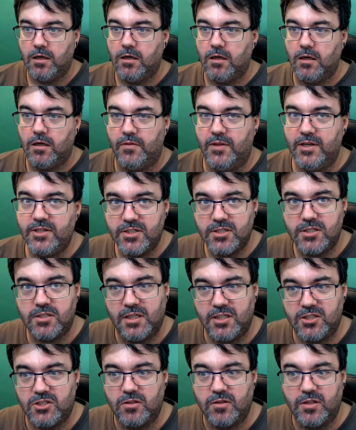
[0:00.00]
This is
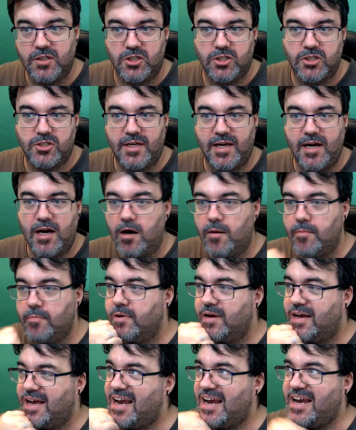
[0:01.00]
literally just set up
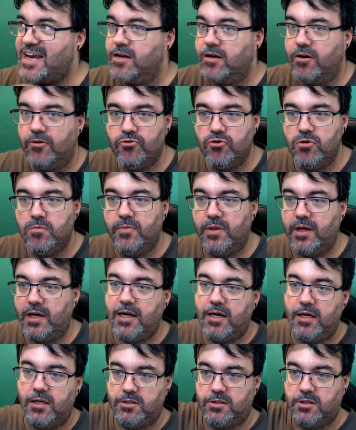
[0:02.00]
in a room that
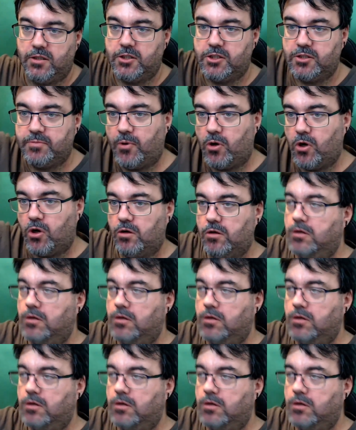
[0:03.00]
has a spot